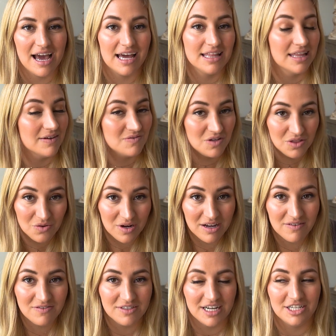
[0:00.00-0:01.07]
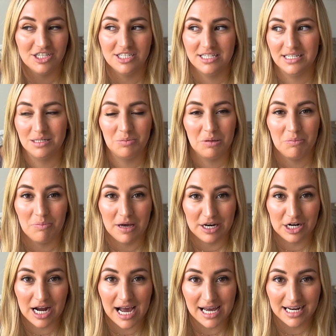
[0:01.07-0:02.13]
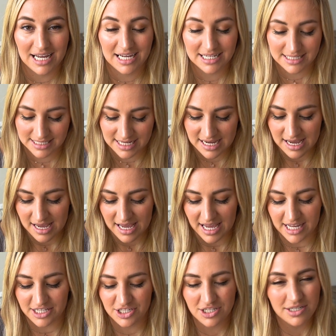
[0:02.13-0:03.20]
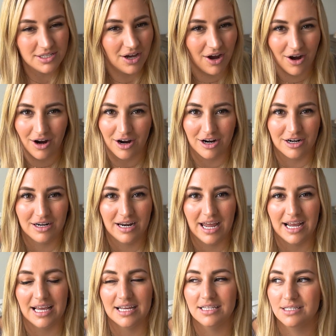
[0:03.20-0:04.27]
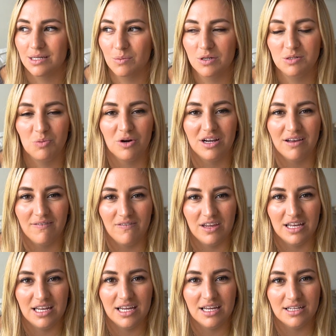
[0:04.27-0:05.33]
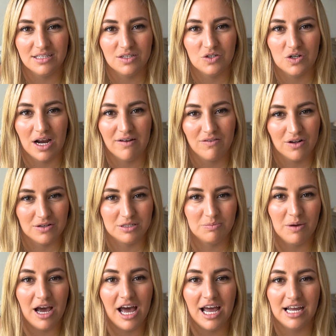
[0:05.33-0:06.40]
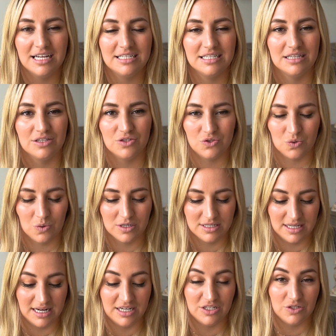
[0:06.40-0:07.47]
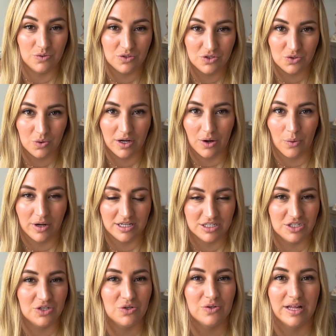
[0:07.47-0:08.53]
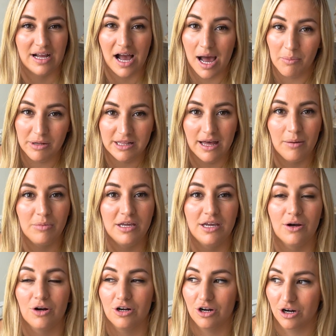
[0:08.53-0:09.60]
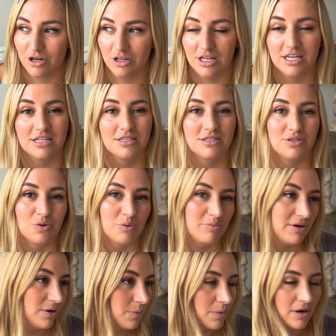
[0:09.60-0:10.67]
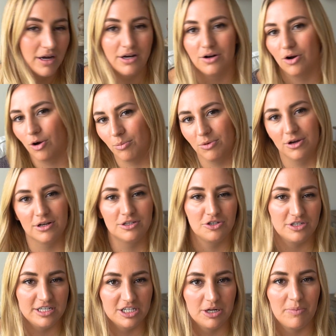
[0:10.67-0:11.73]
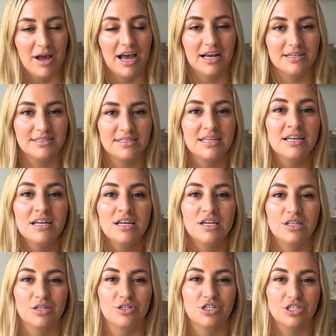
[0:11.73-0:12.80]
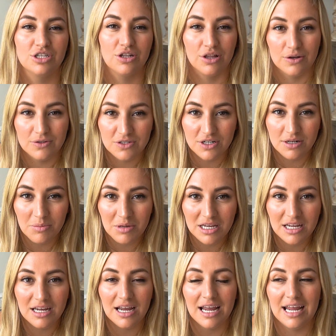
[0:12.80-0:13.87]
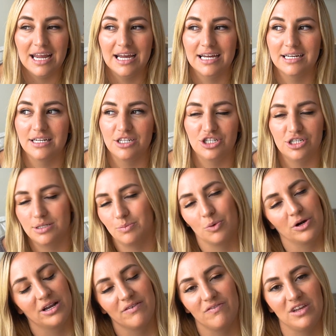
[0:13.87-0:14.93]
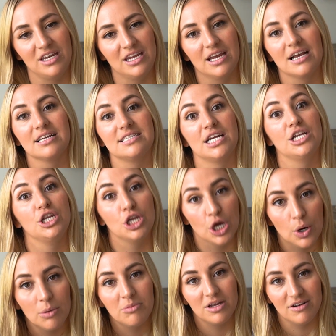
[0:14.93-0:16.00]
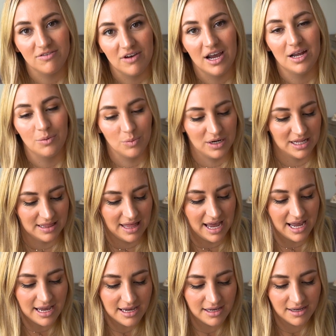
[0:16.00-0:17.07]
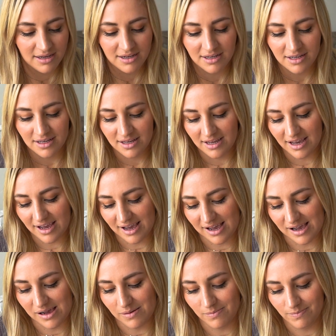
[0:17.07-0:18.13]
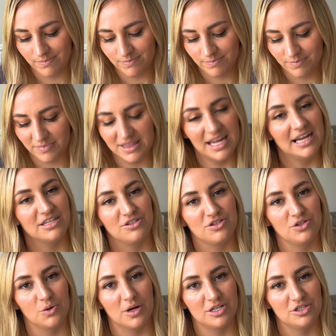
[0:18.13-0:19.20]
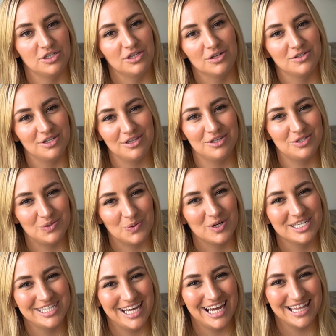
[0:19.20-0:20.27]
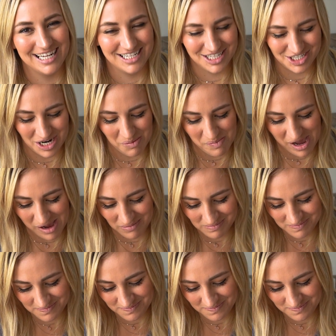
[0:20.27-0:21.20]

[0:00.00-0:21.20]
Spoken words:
I love to thrift. I just need to be better at it. It's just hard. Like, it's so much more convenient to drive close by to the stores that I do enjoy going to, like Hobby Lobby or Kirkland's or Pier 1 or Home Goods or TJ Maxx. They're just closer to me, and it's just more convenient because I know I'm gonna find what I like. That answers your question. Those are the stores that I like to shop at.